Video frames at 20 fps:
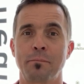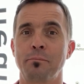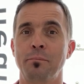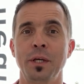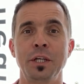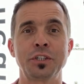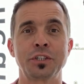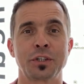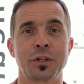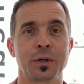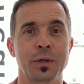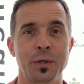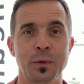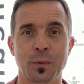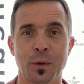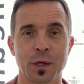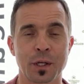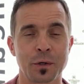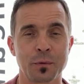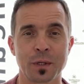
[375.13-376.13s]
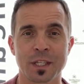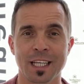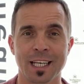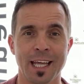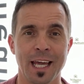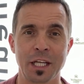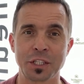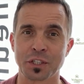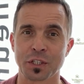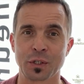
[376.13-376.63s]
Be sure you're working with an
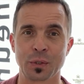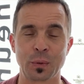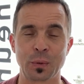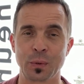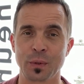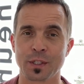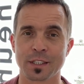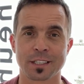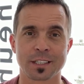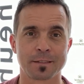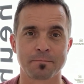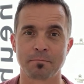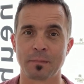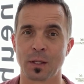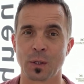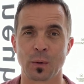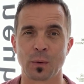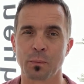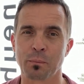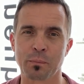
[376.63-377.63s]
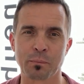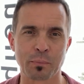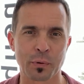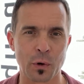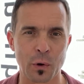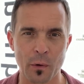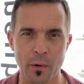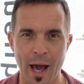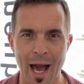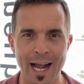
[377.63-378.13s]
agent who is,
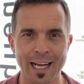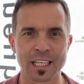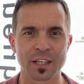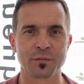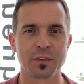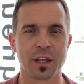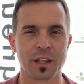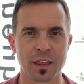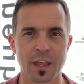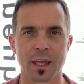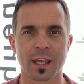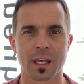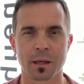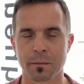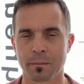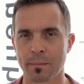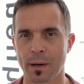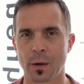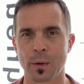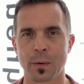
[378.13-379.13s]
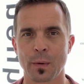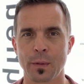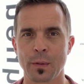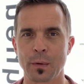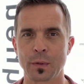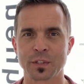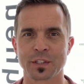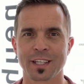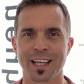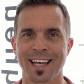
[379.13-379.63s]
proactively thinking about all
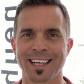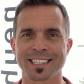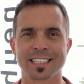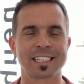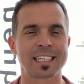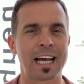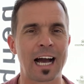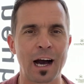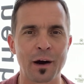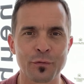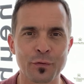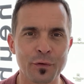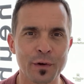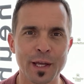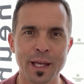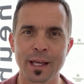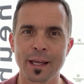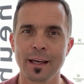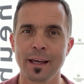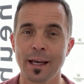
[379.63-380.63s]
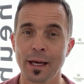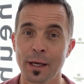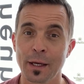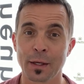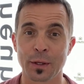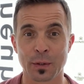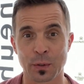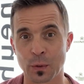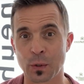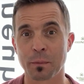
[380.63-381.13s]
those things, covering
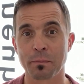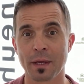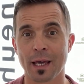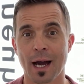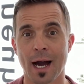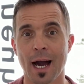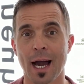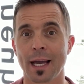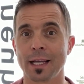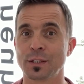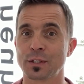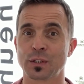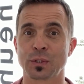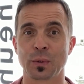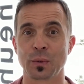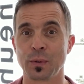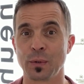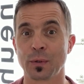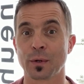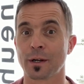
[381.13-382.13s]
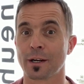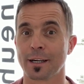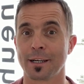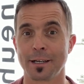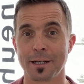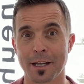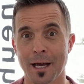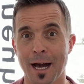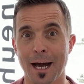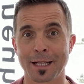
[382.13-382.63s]
your behind, so you're
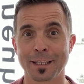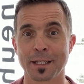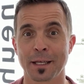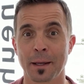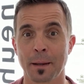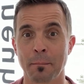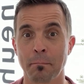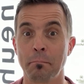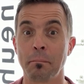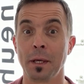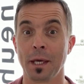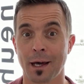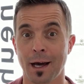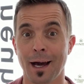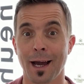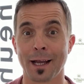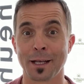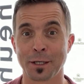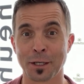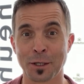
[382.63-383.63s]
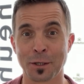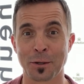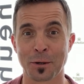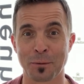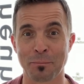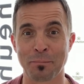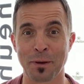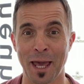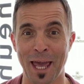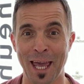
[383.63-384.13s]
not behind in
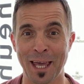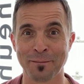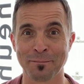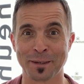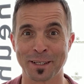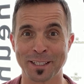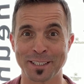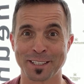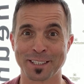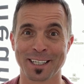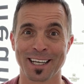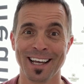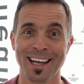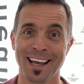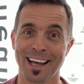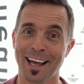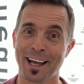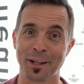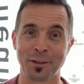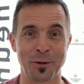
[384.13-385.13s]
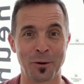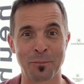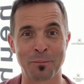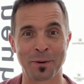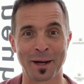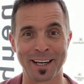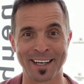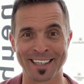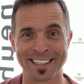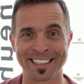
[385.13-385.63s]
your payments. No
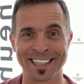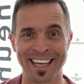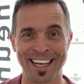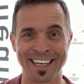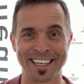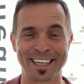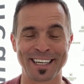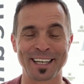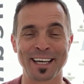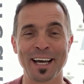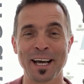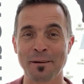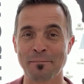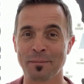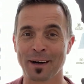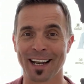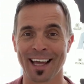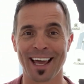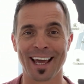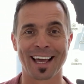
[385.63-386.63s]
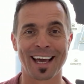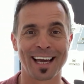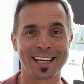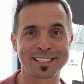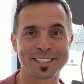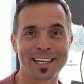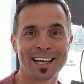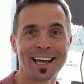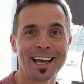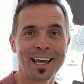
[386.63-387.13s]
pun intended. But hey,
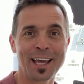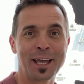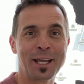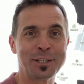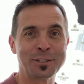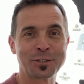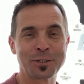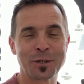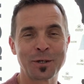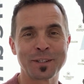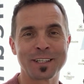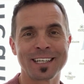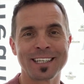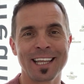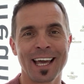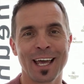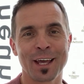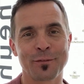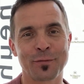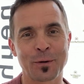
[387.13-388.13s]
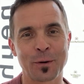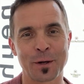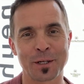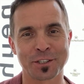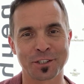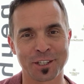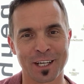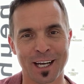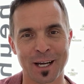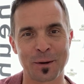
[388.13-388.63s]
guys, enjoy the day. Of
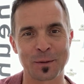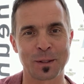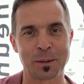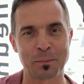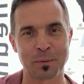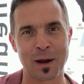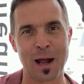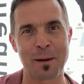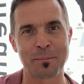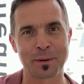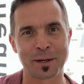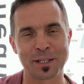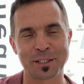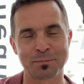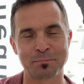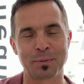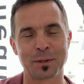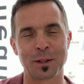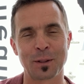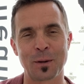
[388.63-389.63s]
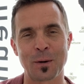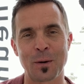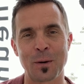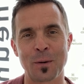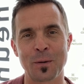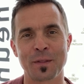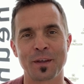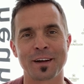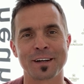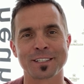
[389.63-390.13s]
course, check out the properties
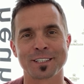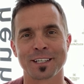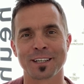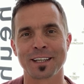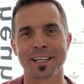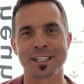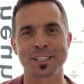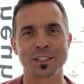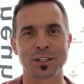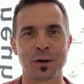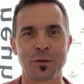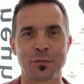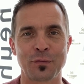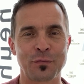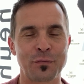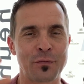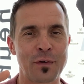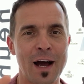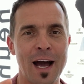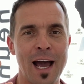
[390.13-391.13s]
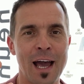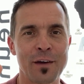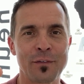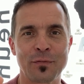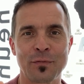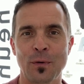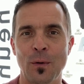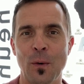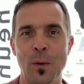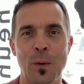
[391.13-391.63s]
below. There's a list of 5
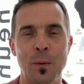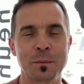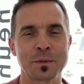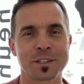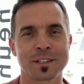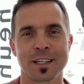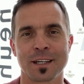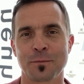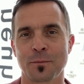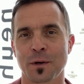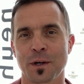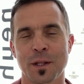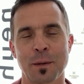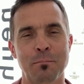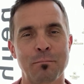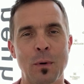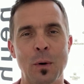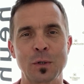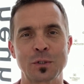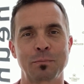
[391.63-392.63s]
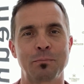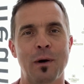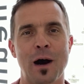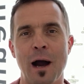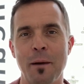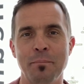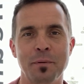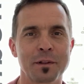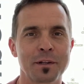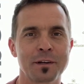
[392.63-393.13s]
homes that were the most
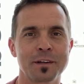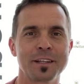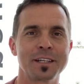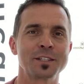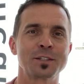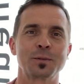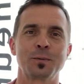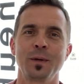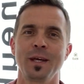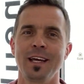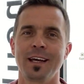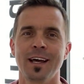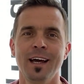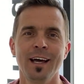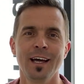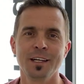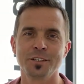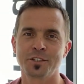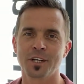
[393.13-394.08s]
popular this week.